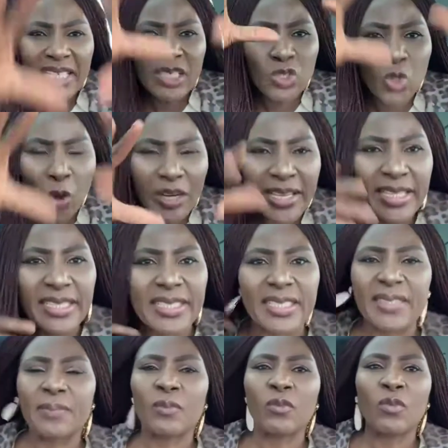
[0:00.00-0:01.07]
done
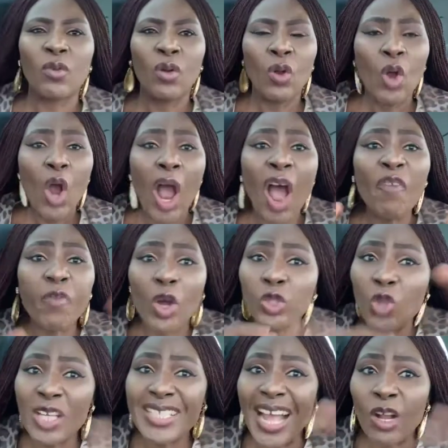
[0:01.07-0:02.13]
it. Or for
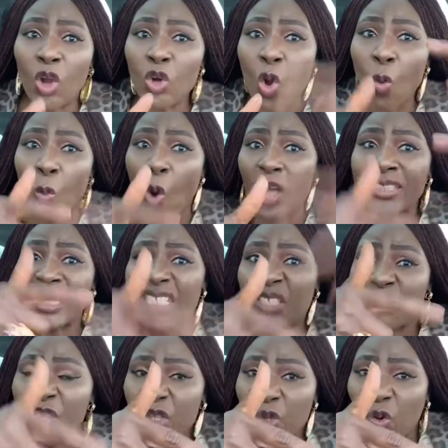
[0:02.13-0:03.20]
those that are going to watch
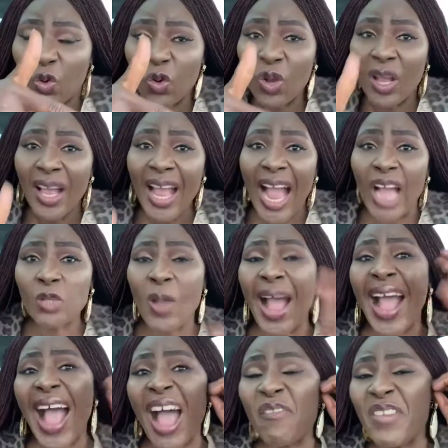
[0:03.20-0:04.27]
this video and you
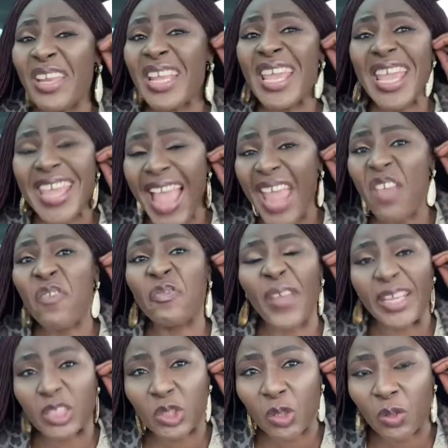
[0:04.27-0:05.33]
are having ear
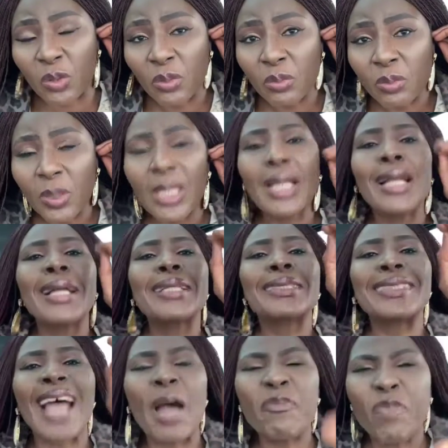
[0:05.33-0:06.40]
infection,
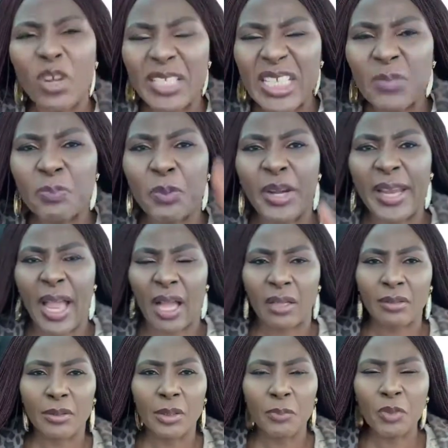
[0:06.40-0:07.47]
tap for this prayer
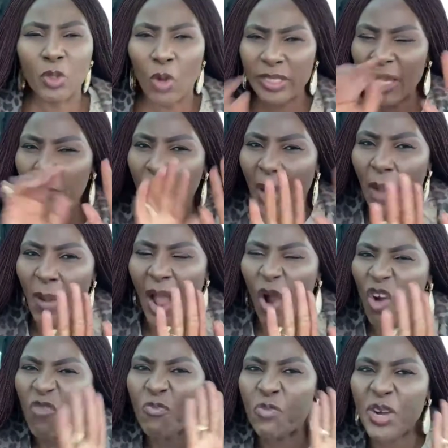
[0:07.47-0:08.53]
because the power
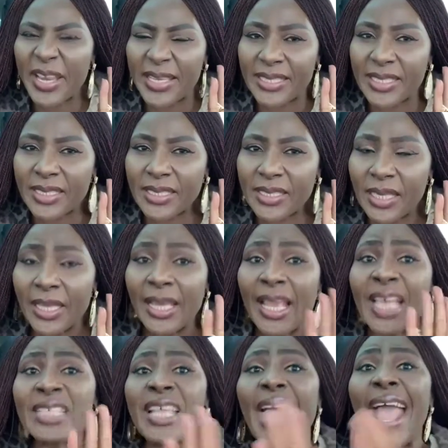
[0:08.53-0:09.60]
of praise.
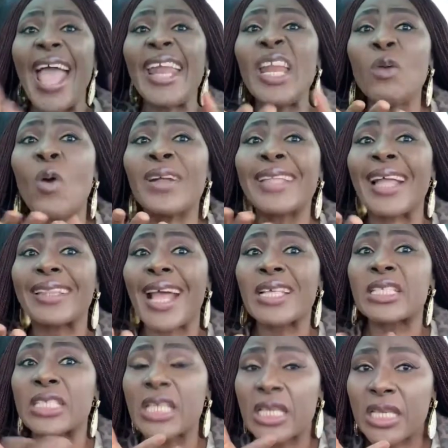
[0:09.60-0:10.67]
He said anyone that are
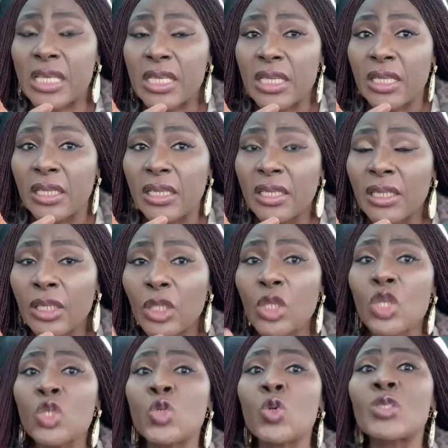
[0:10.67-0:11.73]
sick
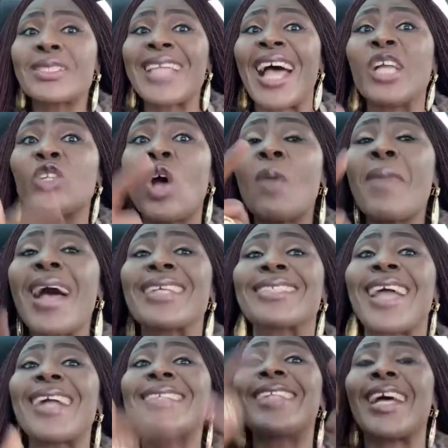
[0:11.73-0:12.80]
should stand up and
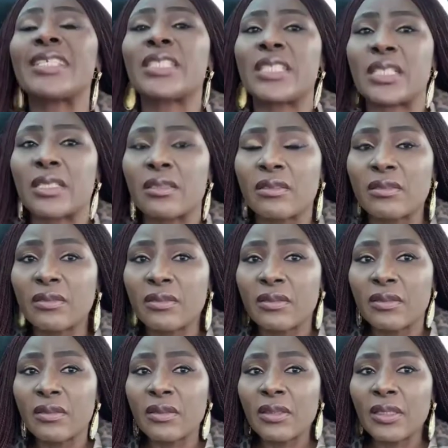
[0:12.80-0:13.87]
start dancing.
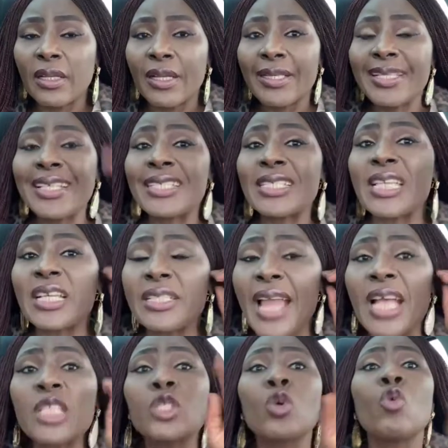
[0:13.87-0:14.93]
The
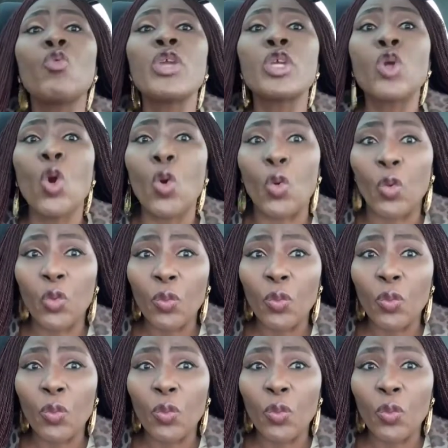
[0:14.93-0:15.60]
sickness will go.